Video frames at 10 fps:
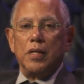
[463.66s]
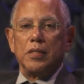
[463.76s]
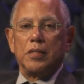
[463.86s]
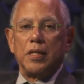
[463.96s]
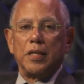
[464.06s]

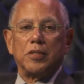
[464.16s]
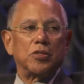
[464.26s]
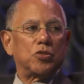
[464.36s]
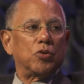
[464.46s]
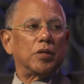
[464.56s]
sets a
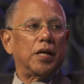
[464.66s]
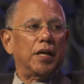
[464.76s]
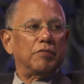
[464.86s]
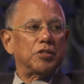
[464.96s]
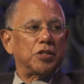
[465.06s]
certain
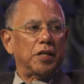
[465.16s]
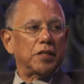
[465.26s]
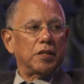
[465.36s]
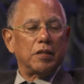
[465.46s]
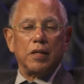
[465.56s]
kind of
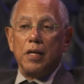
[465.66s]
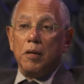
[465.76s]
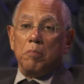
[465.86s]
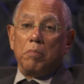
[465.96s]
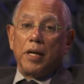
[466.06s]
agenda.
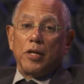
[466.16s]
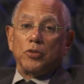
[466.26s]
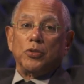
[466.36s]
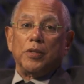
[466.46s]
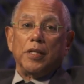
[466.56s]
But I
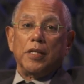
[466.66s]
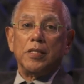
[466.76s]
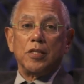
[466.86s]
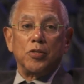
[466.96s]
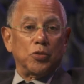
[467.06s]
also think
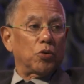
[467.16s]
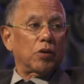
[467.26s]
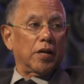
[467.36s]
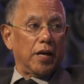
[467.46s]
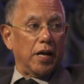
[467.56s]
he's a New
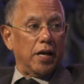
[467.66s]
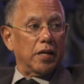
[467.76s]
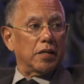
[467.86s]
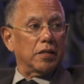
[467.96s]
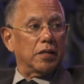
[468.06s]
York
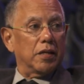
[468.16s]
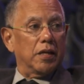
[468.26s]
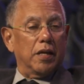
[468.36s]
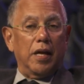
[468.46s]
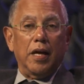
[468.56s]
guy
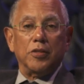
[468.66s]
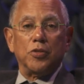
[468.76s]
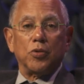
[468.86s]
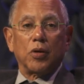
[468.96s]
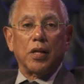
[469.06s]
and the
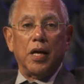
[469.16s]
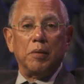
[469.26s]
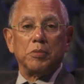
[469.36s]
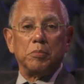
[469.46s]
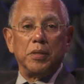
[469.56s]
New York
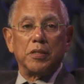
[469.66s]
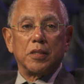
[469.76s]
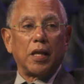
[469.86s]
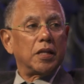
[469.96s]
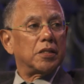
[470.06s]
Times means
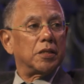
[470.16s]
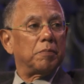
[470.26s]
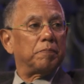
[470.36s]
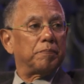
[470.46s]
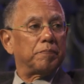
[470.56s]
a lot to him.